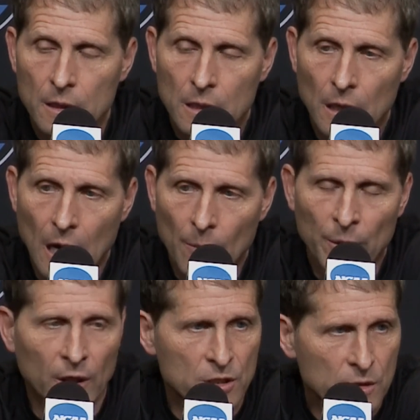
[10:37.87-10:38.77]
Uh,
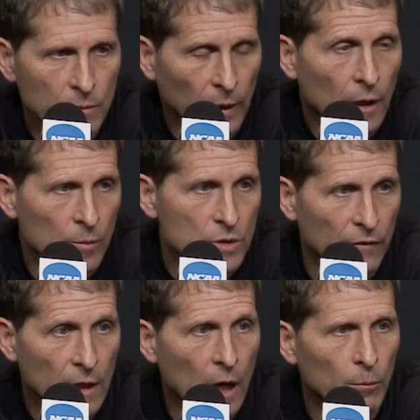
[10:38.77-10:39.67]
because it becomes of
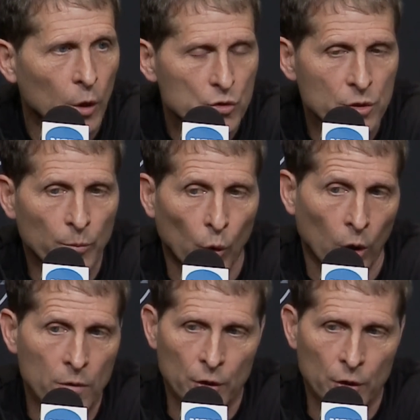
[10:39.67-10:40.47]
the utmost importance.